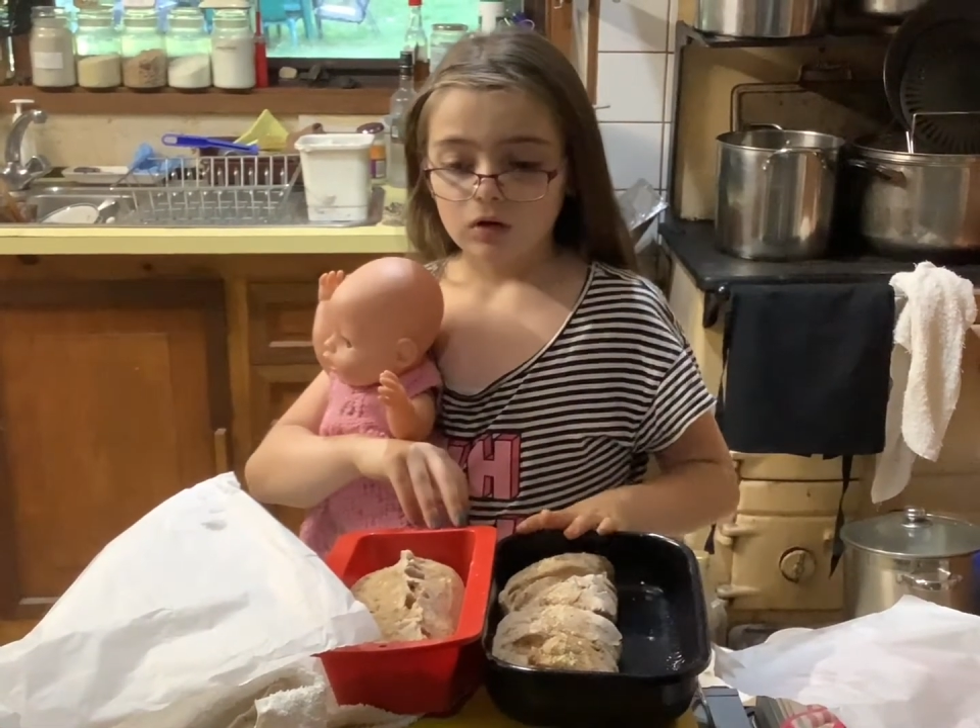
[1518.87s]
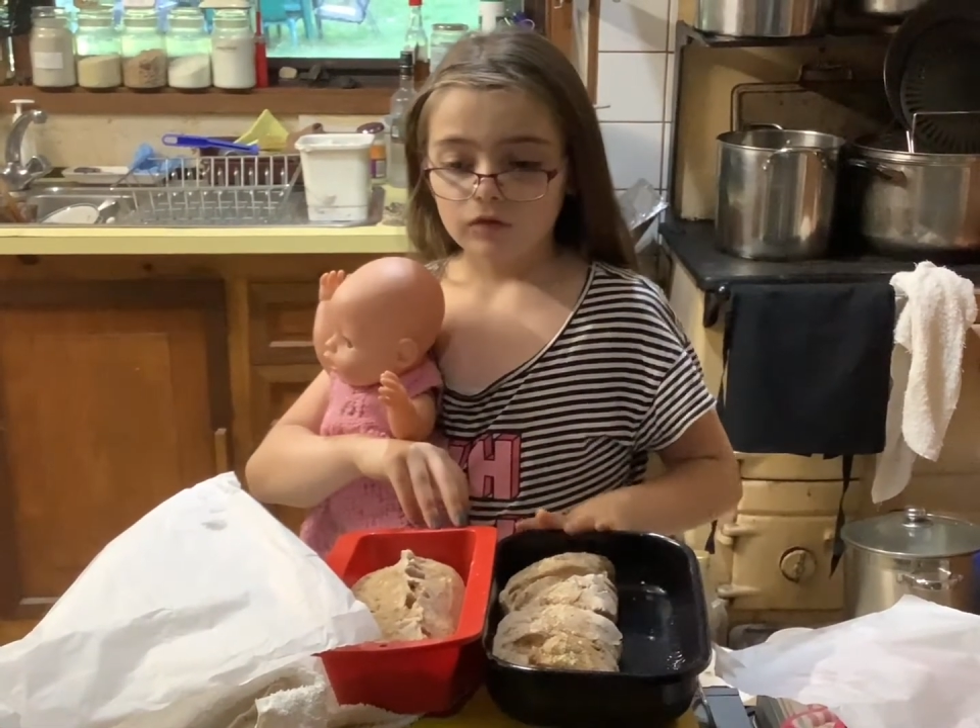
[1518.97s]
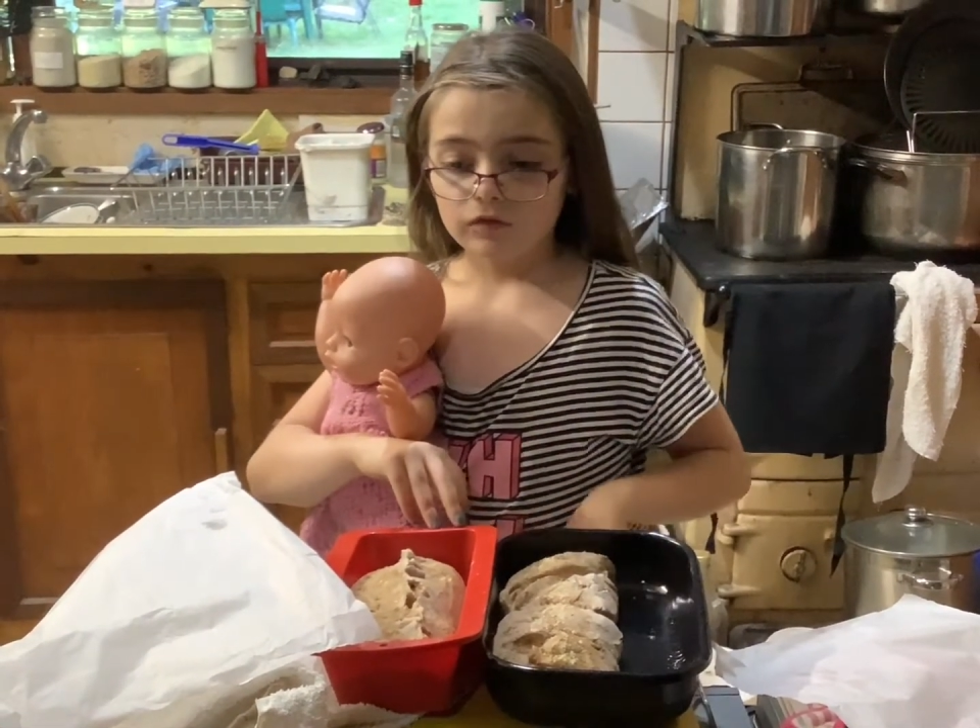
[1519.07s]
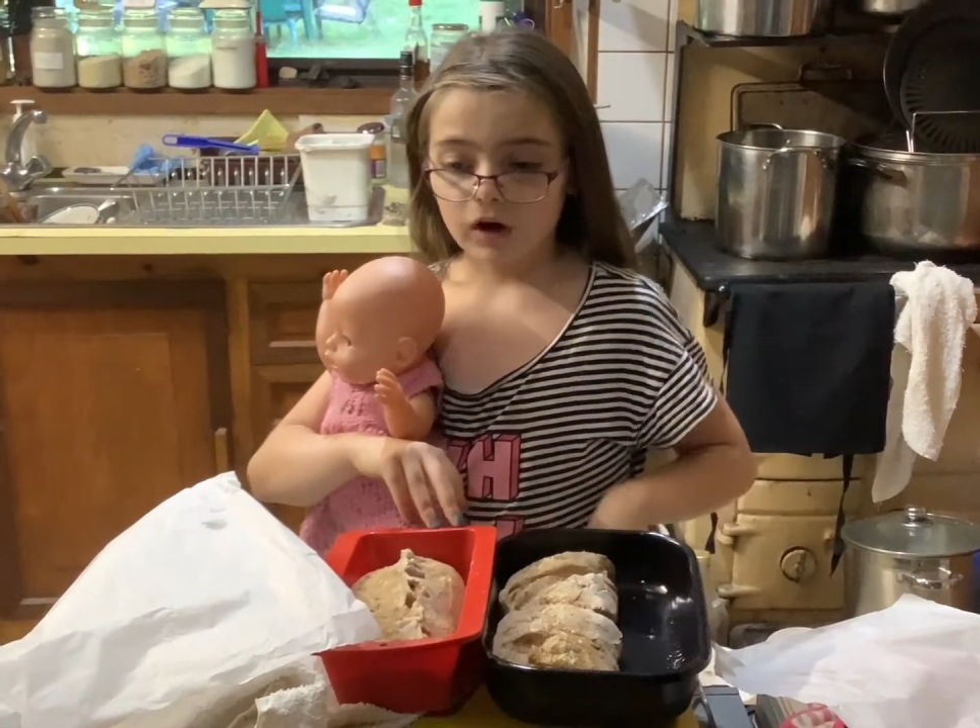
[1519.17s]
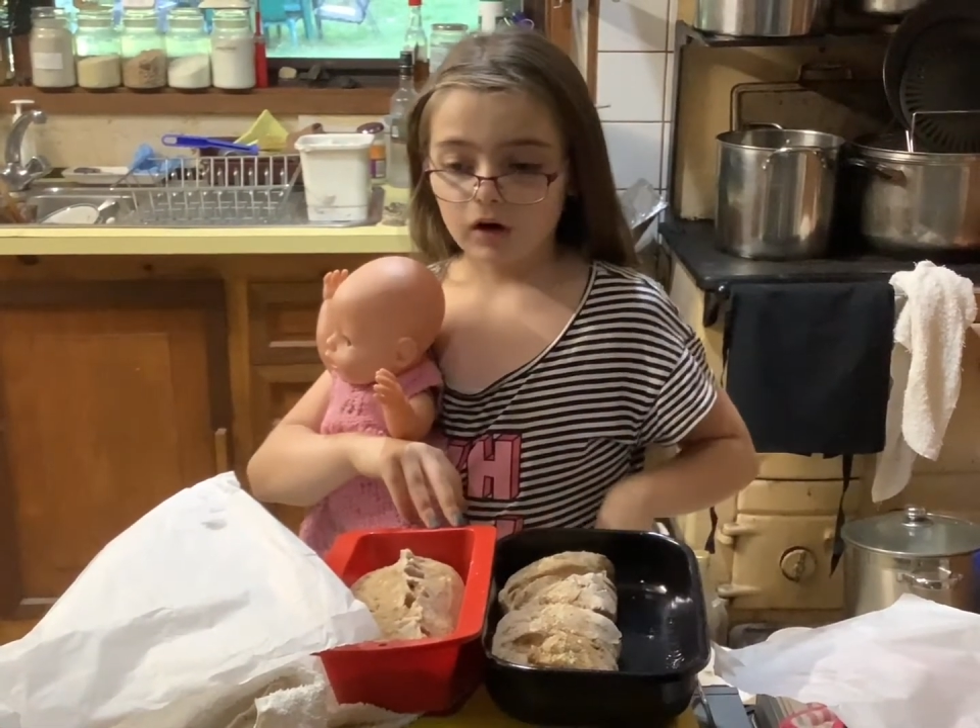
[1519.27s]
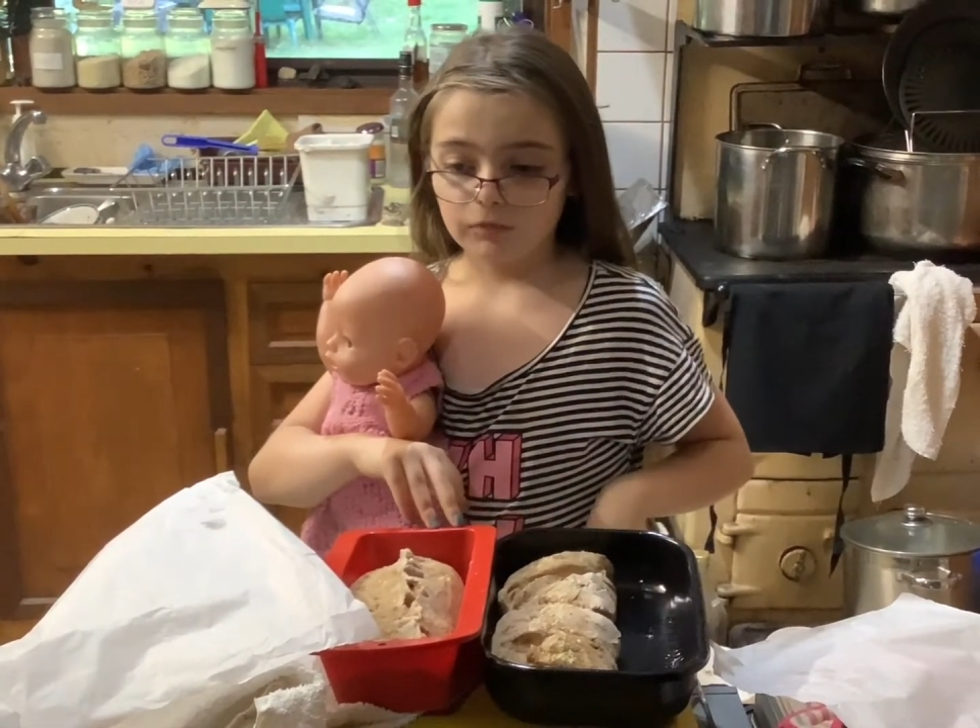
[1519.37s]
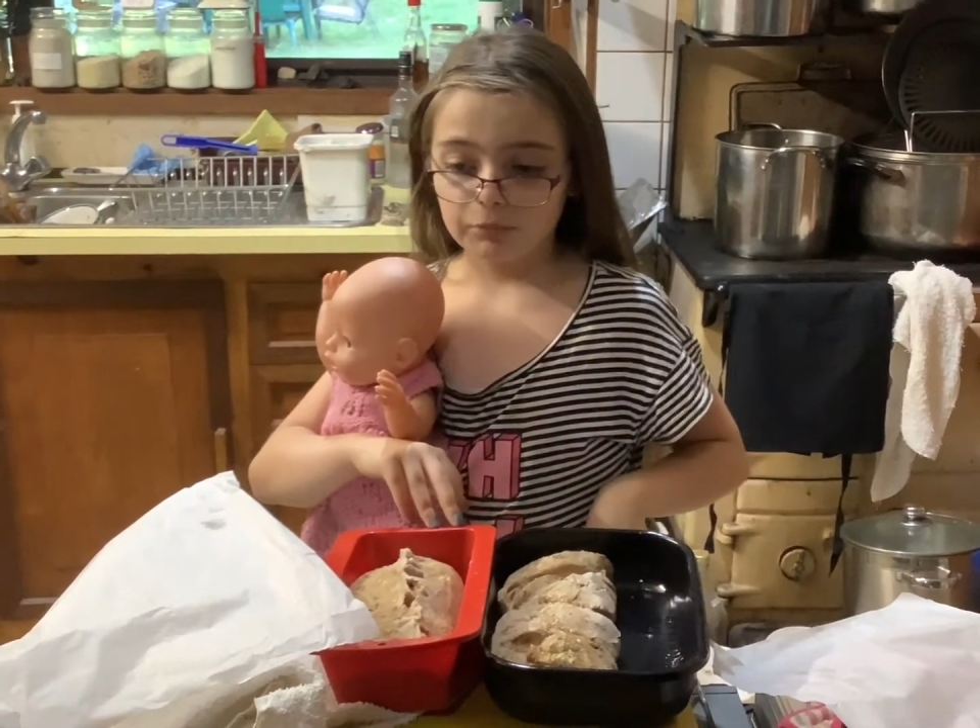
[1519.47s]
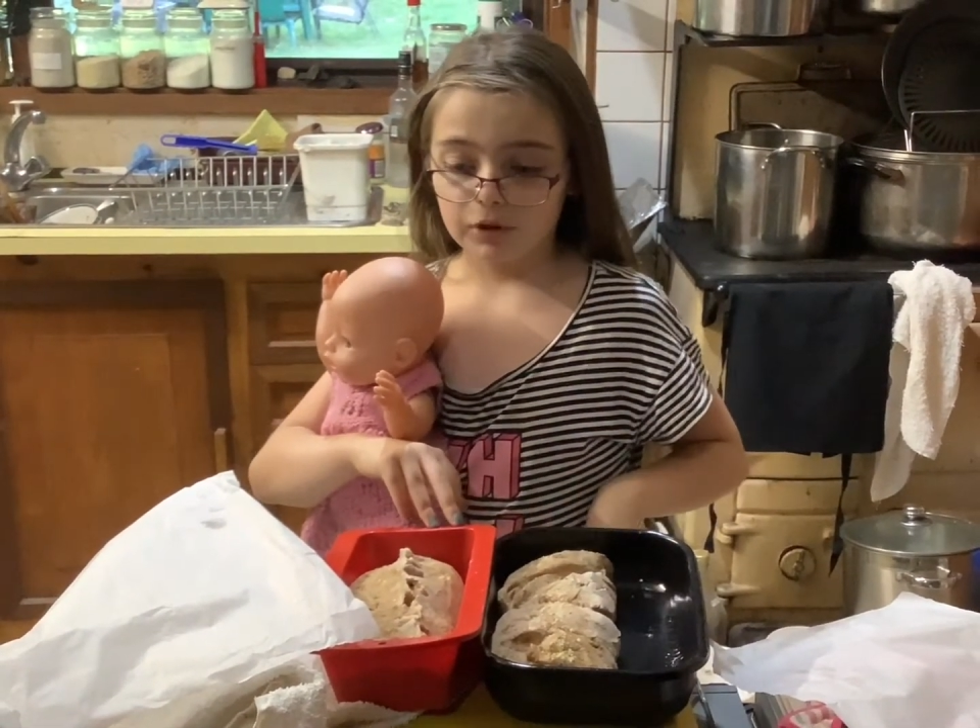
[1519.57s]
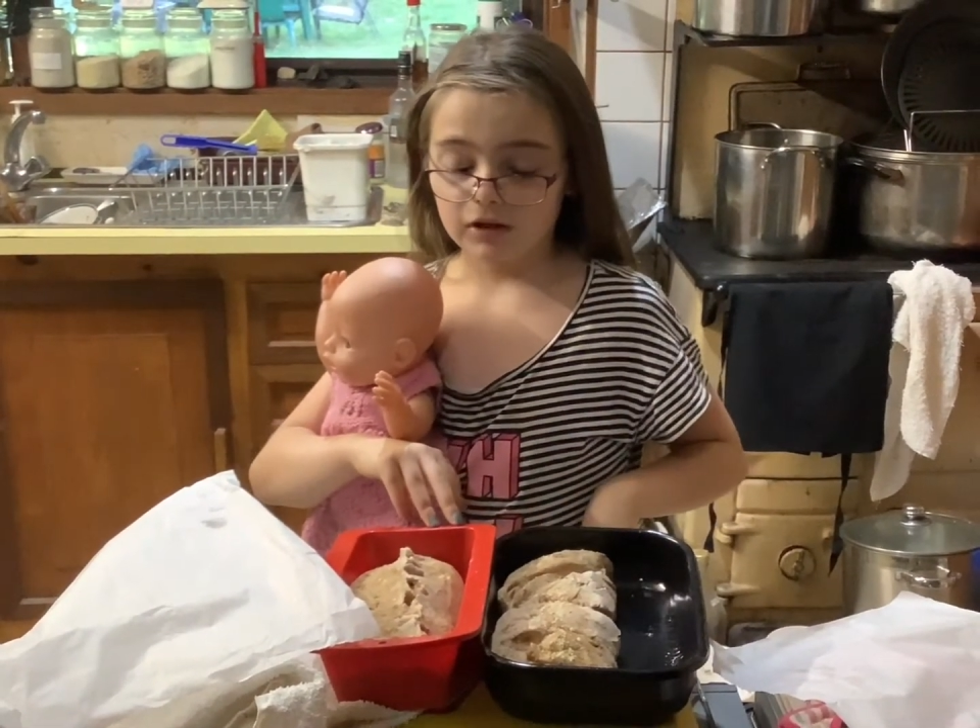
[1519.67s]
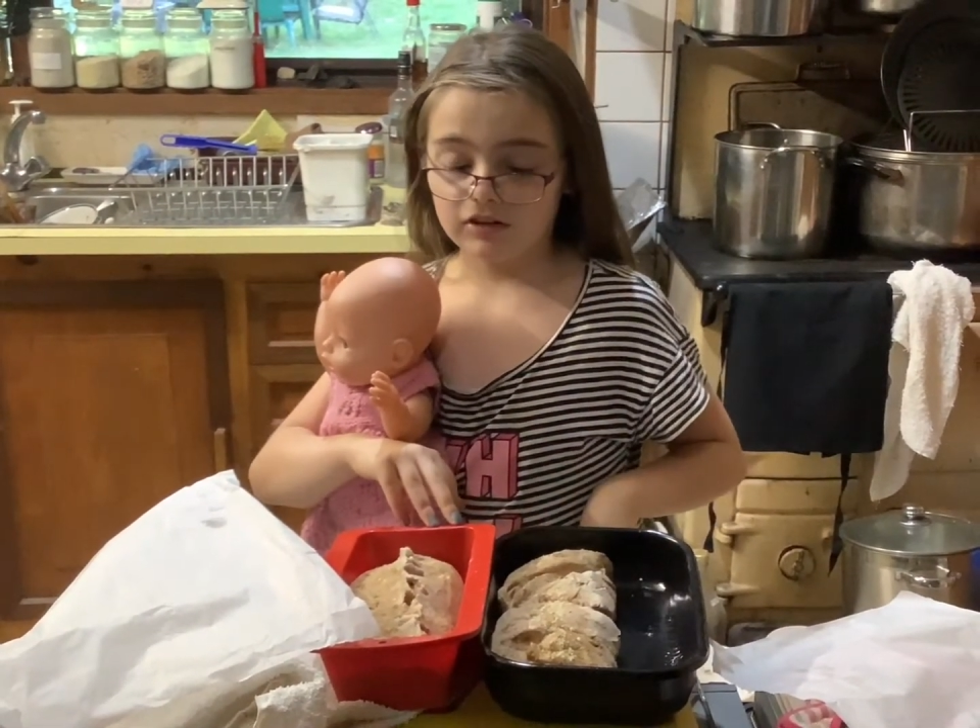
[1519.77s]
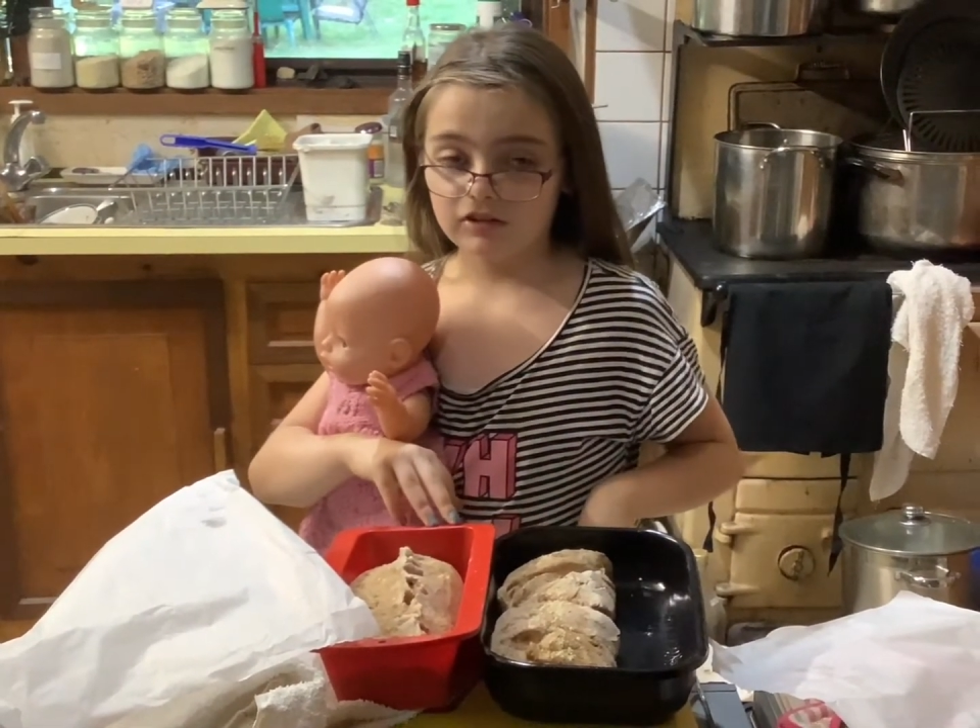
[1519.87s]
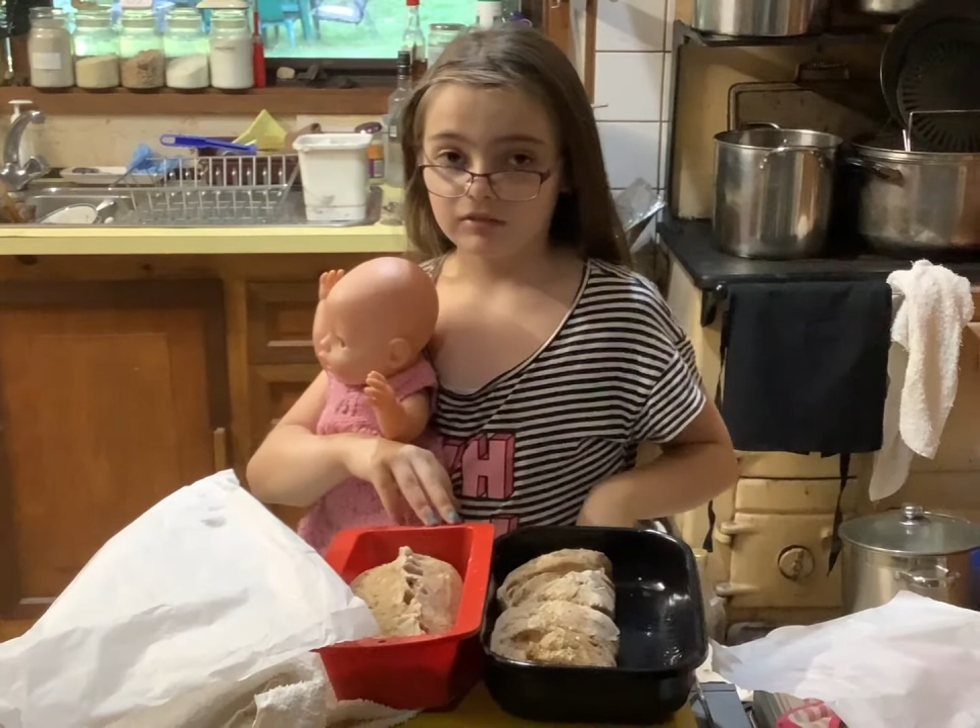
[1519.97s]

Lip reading: 5 breads.